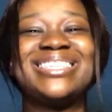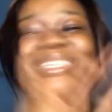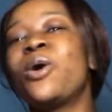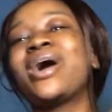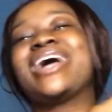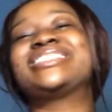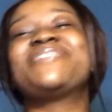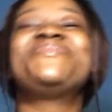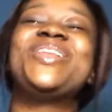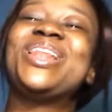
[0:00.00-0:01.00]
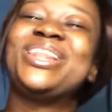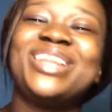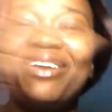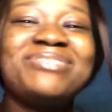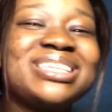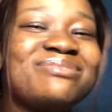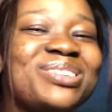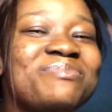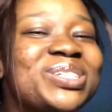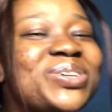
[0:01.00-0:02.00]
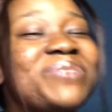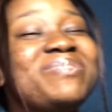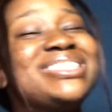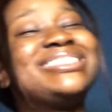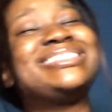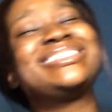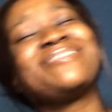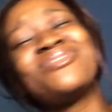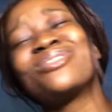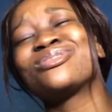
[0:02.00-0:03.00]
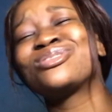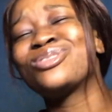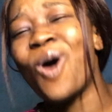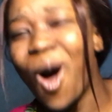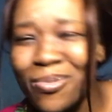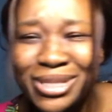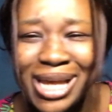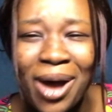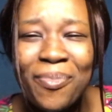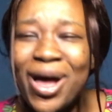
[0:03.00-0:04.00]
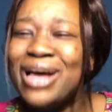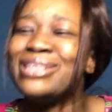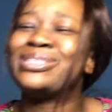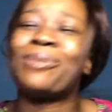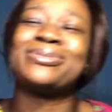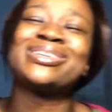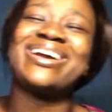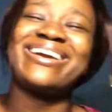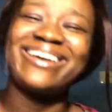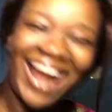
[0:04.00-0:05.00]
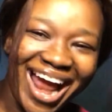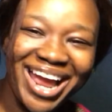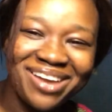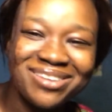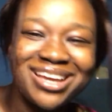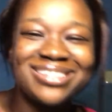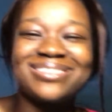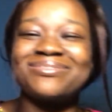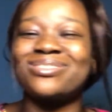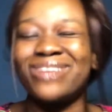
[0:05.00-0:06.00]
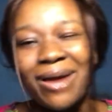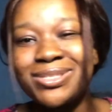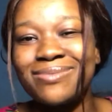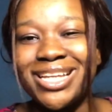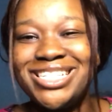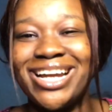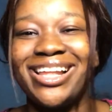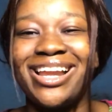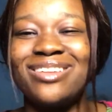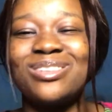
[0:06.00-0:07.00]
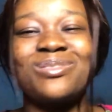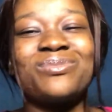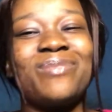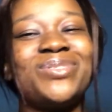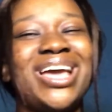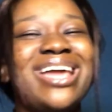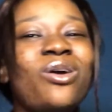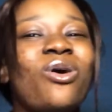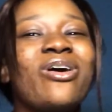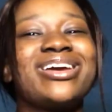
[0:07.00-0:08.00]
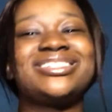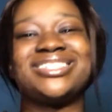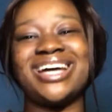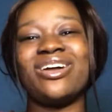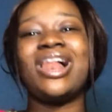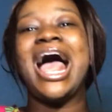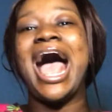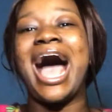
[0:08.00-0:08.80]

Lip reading: So guys, if you love this video, make sure you please give it a thumbs up, subscribe to my channel, and also subscribe to Enoch Hawkins' channel.